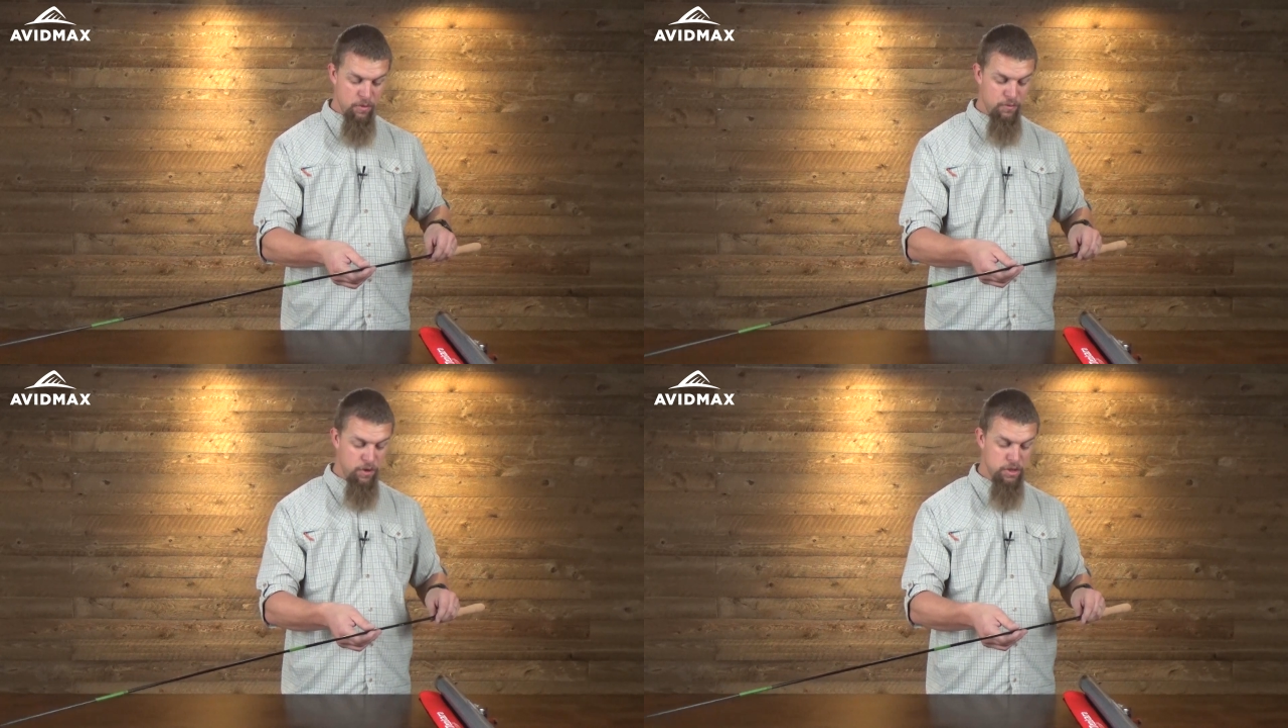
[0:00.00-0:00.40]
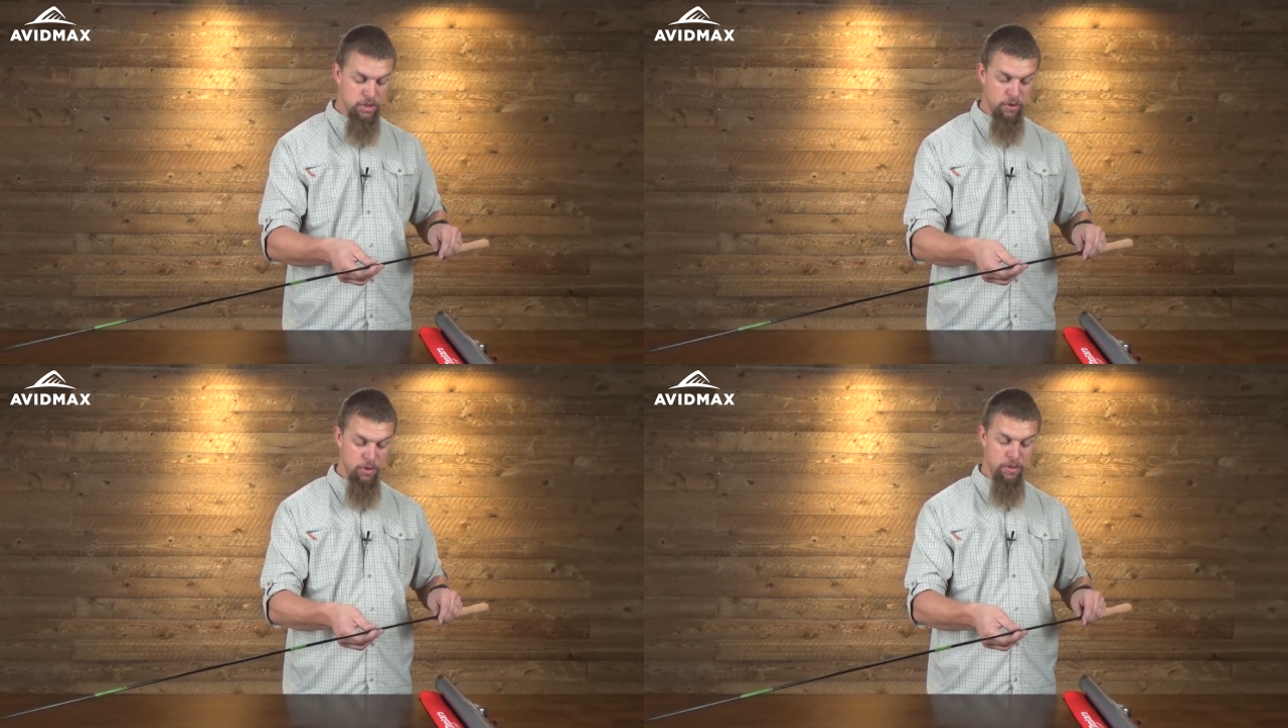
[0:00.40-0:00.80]

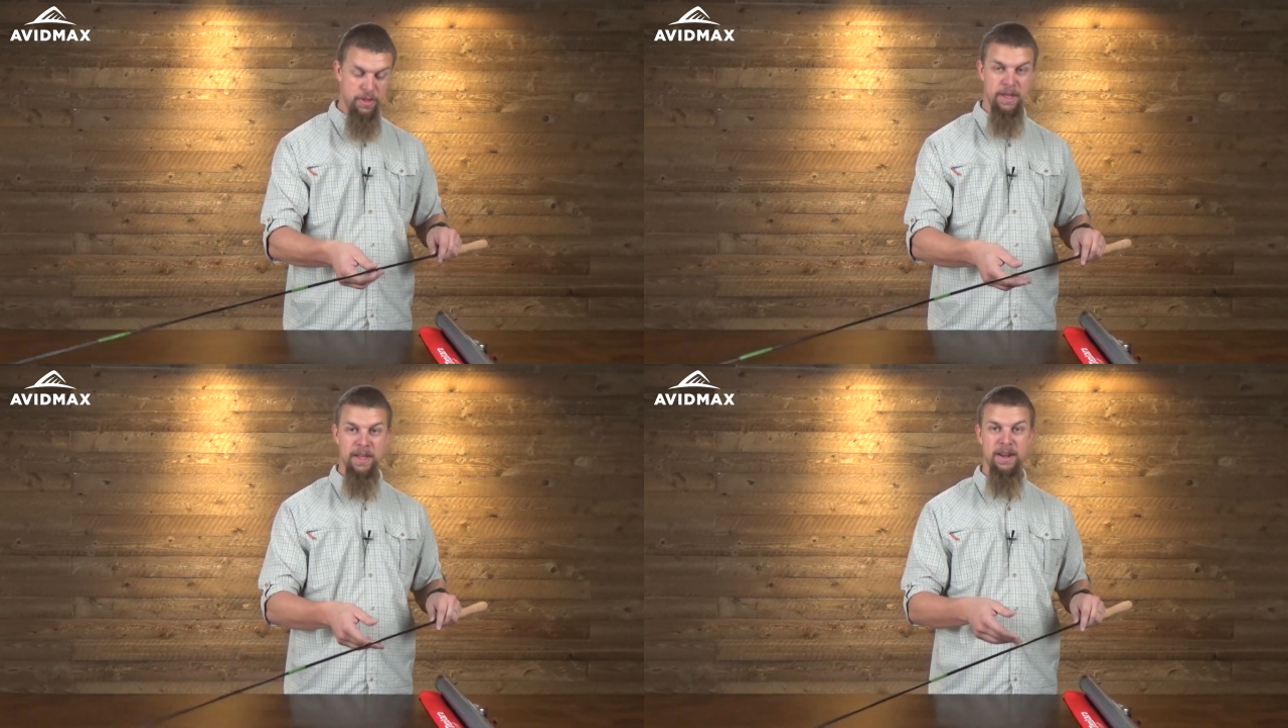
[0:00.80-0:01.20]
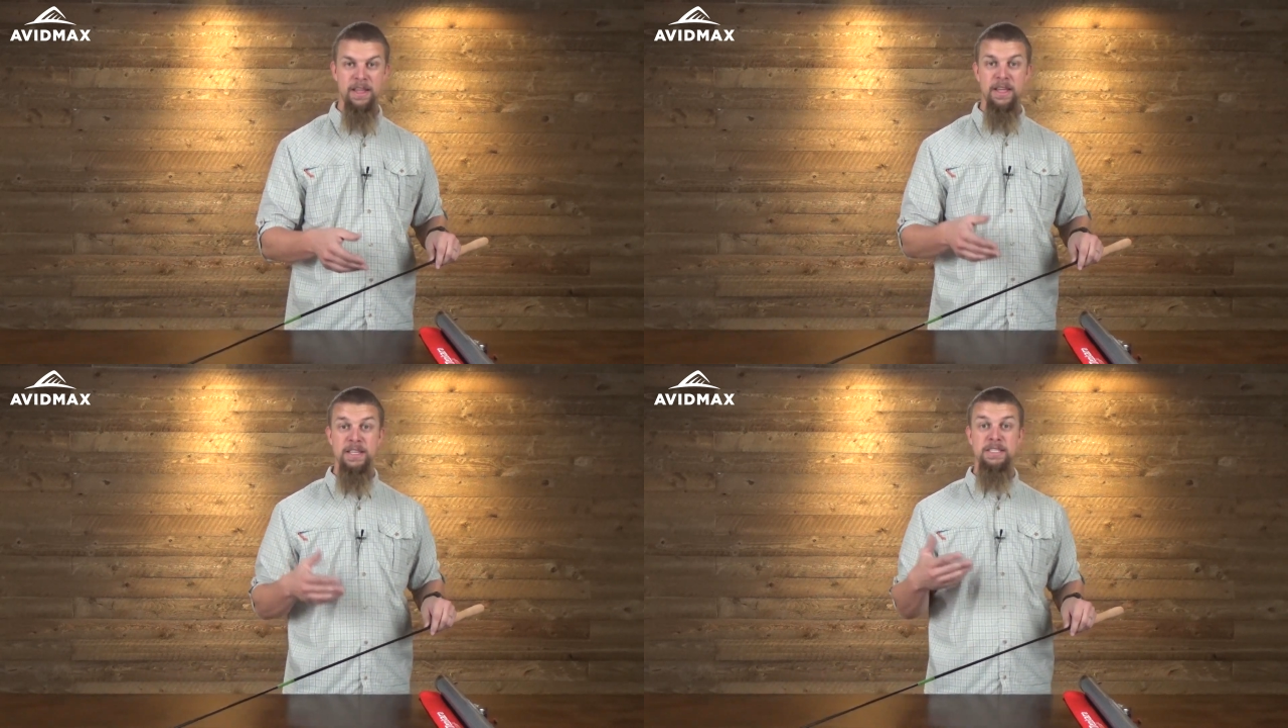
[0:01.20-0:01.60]
versatile
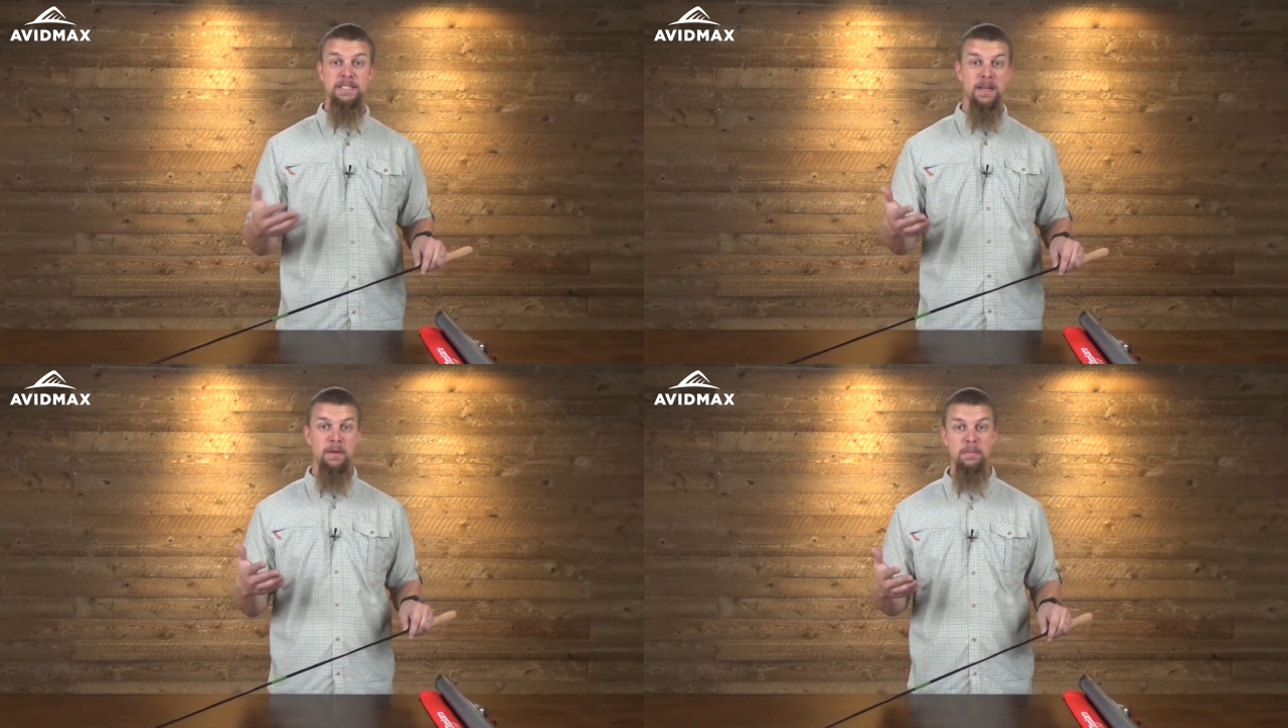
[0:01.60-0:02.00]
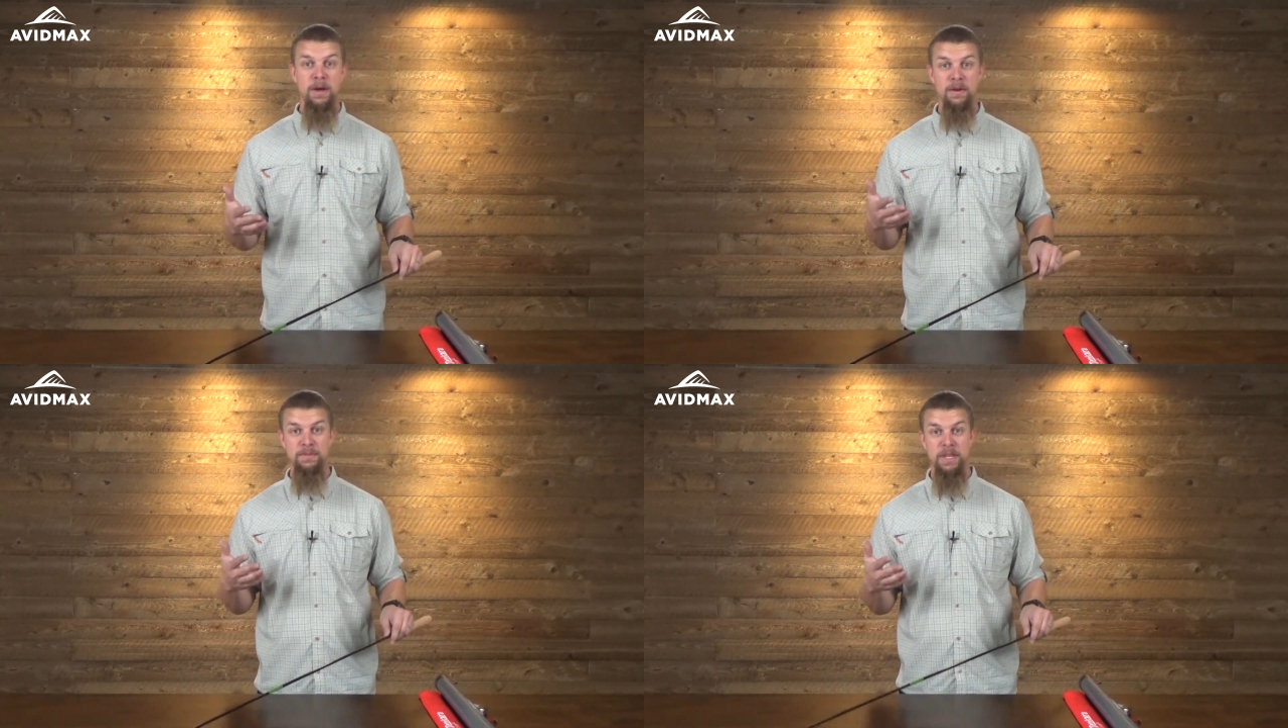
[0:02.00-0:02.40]
than some
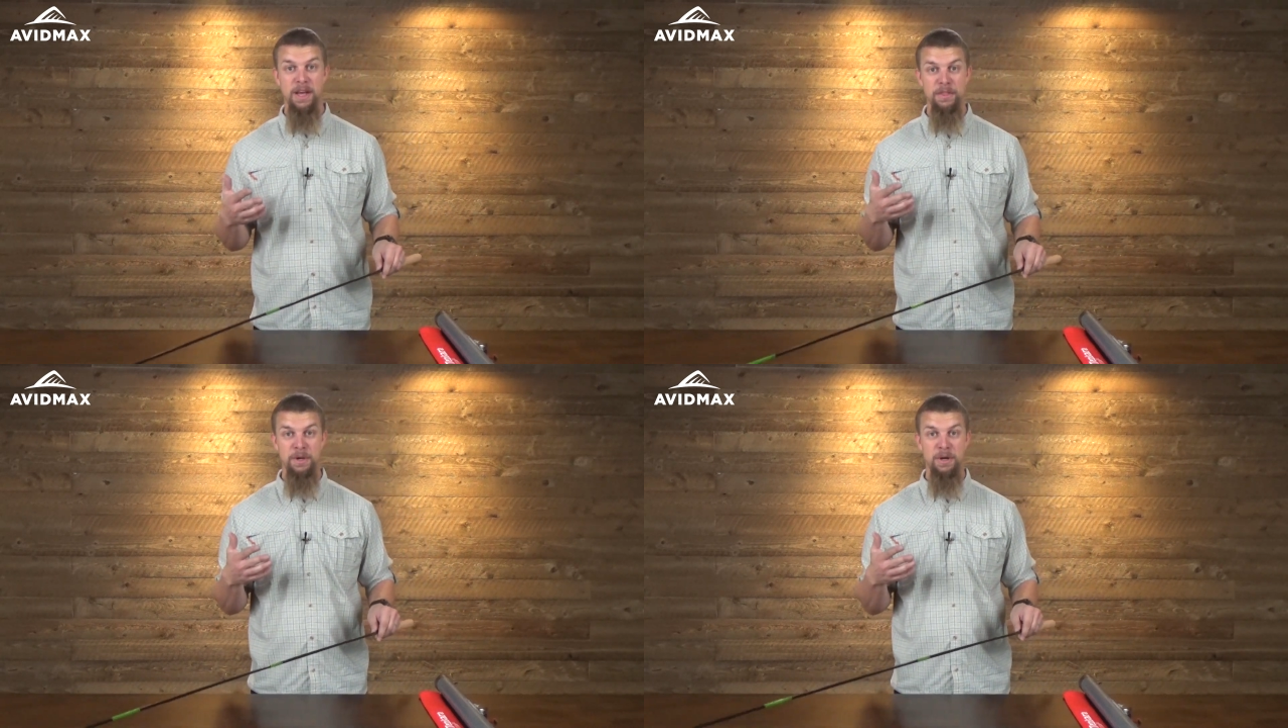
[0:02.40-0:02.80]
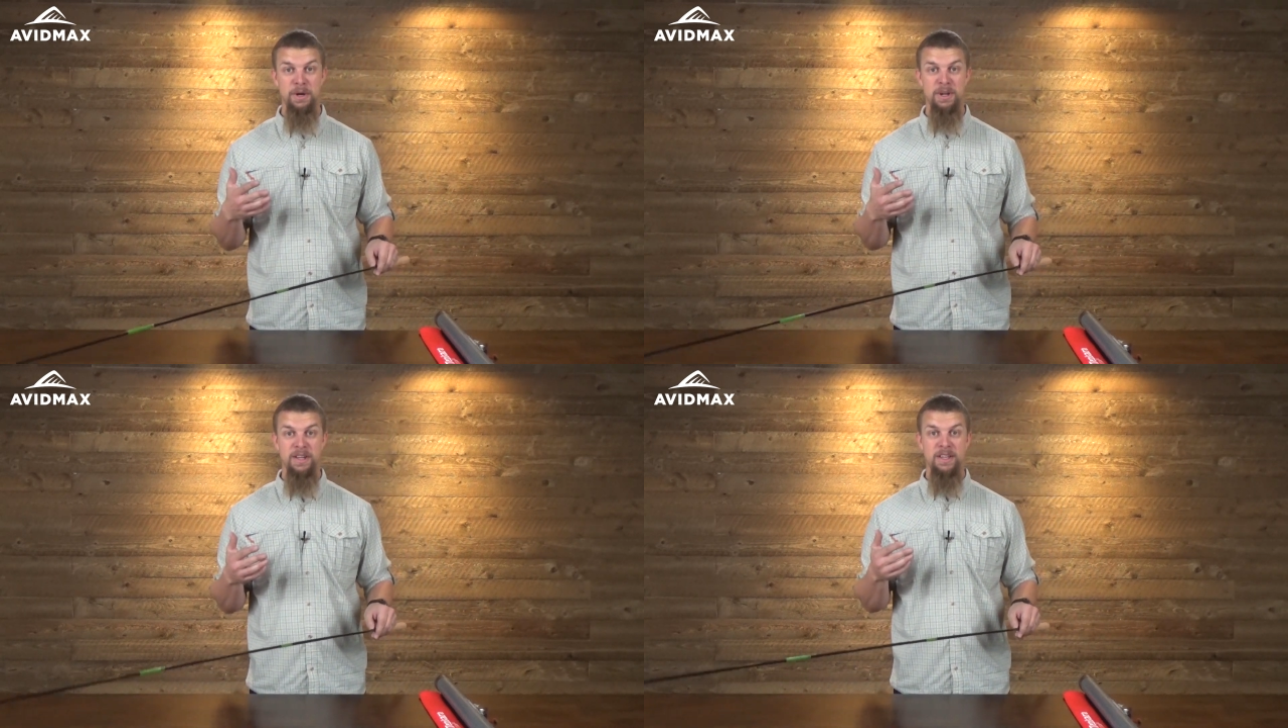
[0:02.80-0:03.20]
of the
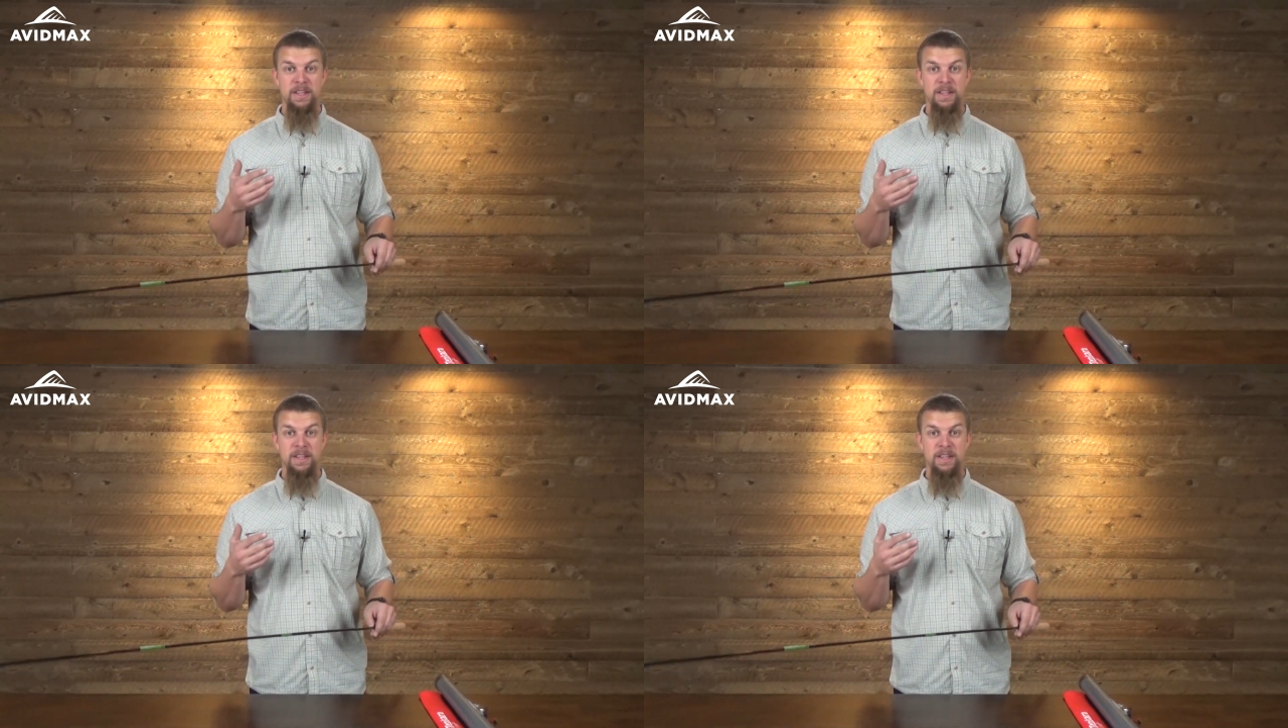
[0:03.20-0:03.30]
other